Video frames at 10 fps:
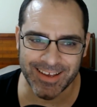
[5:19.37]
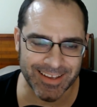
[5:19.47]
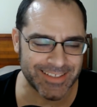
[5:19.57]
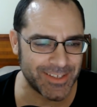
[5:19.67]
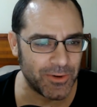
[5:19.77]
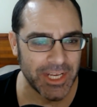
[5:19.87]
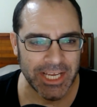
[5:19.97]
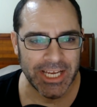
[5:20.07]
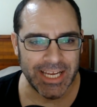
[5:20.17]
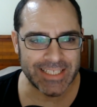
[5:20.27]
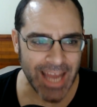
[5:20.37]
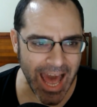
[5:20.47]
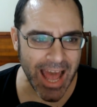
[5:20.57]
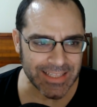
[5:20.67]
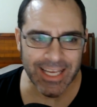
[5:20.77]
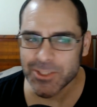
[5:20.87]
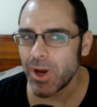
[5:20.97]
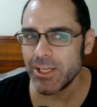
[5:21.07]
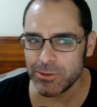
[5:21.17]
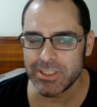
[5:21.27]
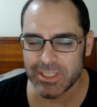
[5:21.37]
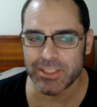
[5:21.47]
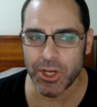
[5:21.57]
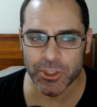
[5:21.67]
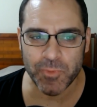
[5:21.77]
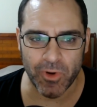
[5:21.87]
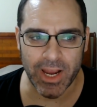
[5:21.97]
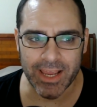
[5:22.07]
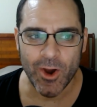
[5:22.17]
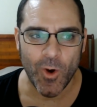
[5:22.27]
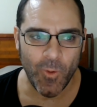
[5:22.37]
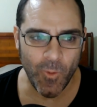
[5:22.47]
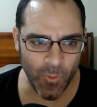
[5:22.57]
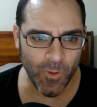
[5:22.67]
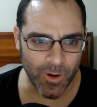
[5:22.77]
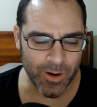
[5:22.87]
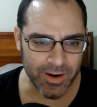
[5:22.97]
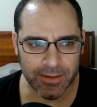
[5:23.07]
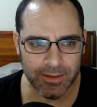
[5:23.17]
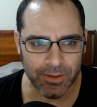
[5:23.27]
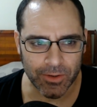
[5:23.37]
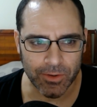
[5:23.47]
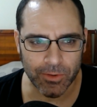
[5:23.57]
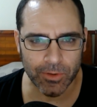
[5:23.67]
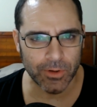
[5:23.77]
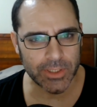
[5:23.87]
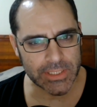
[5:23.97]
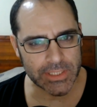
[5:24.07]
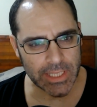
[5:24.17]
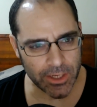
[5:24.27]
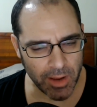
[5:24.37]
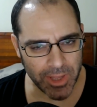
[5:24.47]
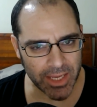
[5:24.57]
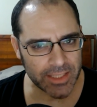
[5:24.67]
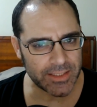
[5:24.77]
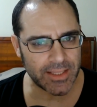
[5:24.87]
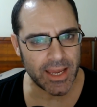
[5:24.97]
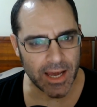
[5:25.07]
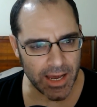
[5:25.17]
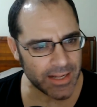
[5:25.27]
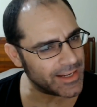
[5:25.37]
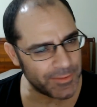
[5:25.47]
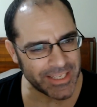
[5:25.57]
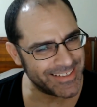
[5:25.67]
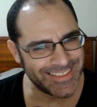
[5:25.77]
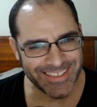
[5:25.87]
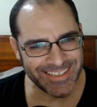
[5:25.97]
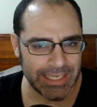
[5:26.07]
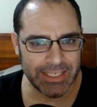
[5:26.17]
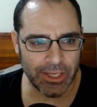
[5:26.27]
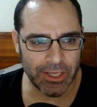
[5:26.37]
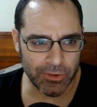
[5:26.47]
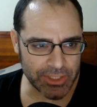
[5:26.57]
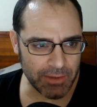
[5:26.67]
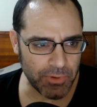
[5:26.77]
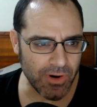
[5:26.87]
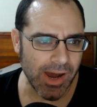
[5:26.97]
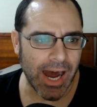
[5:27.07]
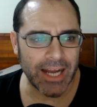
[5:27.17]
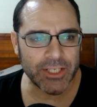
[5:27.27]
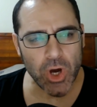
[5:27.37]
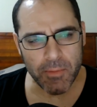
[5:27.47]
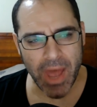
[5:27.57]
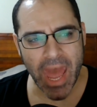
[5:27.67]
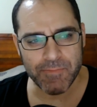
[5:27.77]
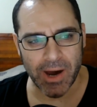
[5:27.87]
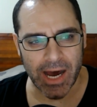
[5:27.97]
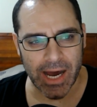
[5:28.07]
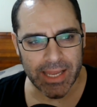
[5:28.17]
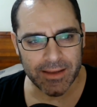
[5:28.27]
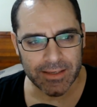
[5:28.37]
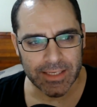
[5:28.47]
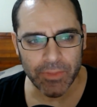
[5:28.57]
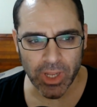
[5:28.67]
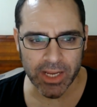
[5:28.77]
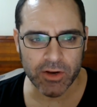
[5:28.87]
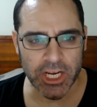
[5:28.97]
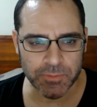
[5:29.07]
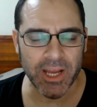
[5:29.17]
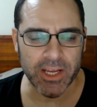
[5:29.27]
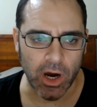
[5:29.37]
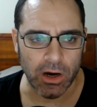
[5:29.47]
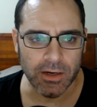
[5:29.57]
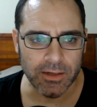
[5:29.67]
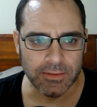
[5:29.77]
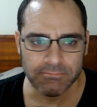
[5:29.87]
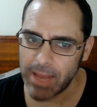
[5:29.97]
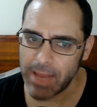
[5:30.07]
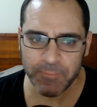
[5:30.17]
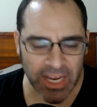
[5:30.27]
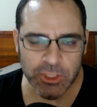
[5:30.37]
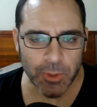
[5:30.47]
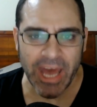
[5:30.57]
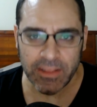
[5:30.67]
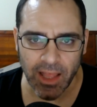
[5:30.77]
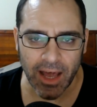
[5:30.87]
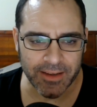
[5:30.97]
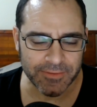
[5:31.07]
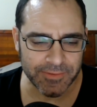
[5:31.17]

so it's hot, and that's why he uses his hairspray. Or is the hairspray making the day hot? Another example, I saw a magpie, and then I crashed my car. Magpies are bad luck.